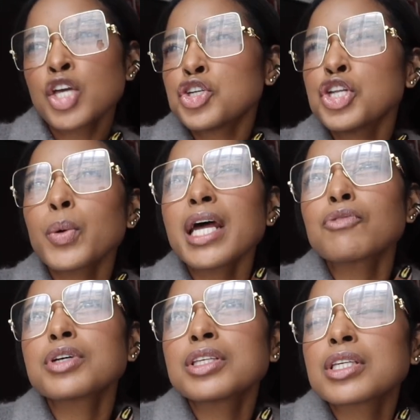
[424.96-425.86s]
You know what I
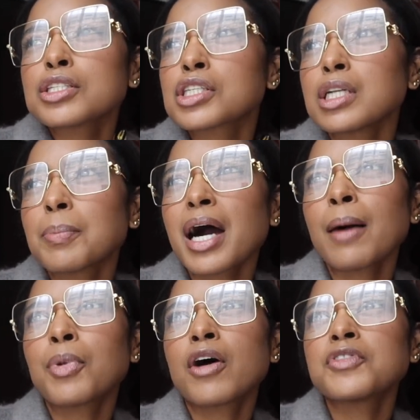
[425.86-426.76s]
really think is gonna
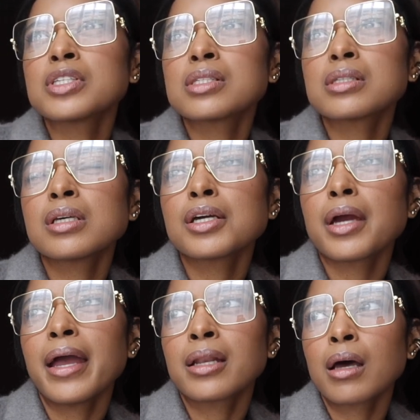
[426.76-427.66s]
pop off this year?
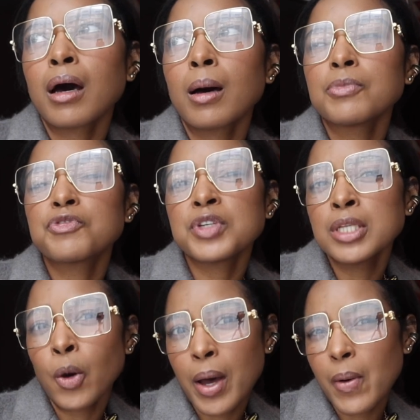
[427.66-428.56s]
And Fee
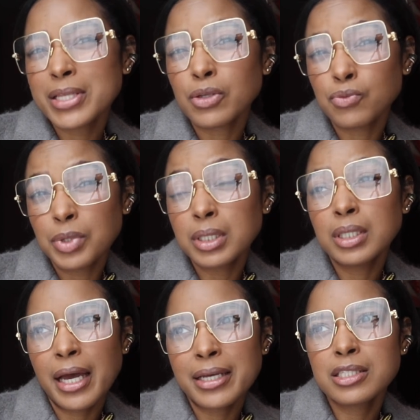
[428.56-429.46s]
Noel has a really
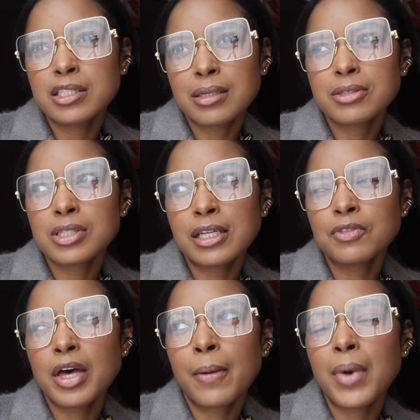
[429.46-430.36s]
nice set of
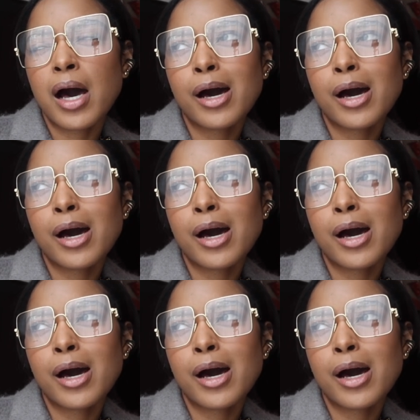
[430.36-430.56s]
them.